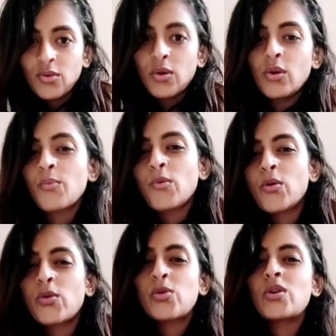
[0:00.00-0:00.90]
look
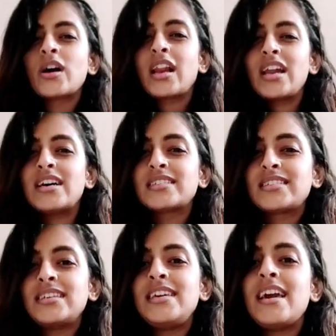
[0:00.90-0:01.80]
more
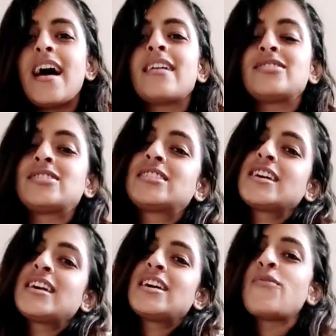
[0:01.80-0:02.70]
classy and
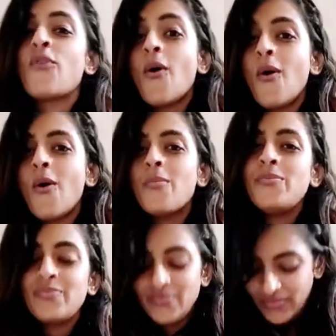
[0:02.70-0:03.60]
stay warm
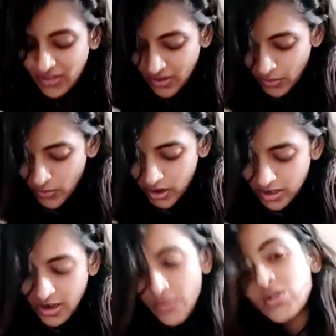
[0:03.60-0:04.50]
when it
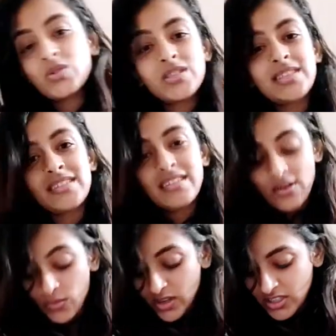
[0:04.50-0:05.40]
comes
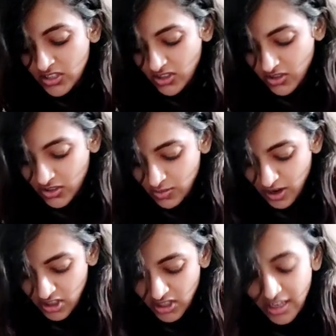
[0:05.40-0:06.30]
to winter
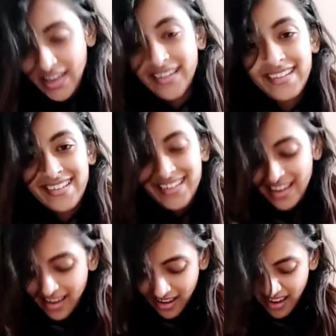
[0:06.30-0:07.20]
especially.
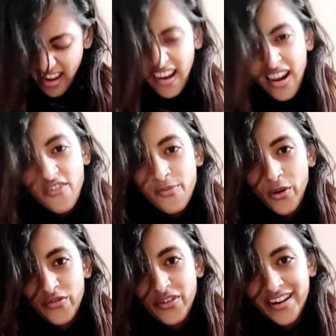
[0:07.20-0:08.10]
I love
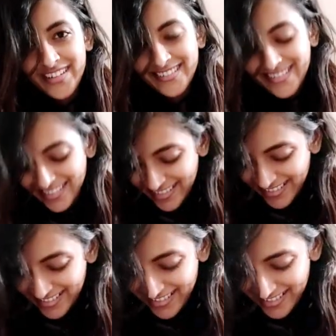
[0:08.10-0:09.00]
bonfire
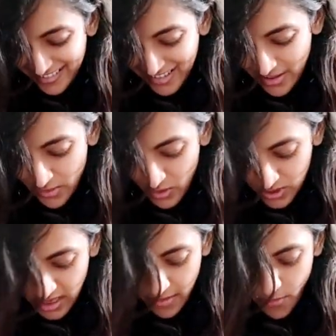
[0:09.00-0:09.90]

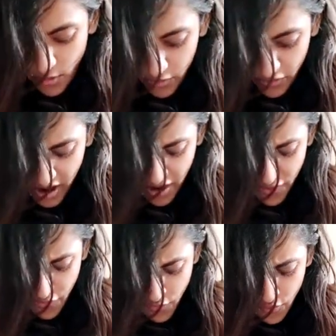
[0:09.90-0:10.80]
music, bonfire
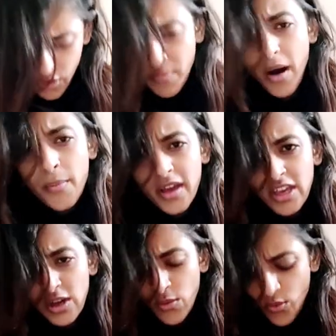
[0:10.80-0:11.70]
food,
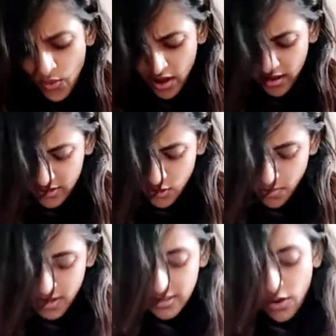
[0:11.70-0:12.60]
barbecue.
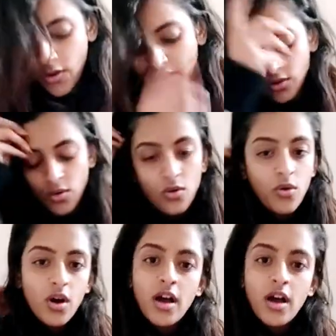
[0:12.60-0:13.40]
Amazing. Okay, so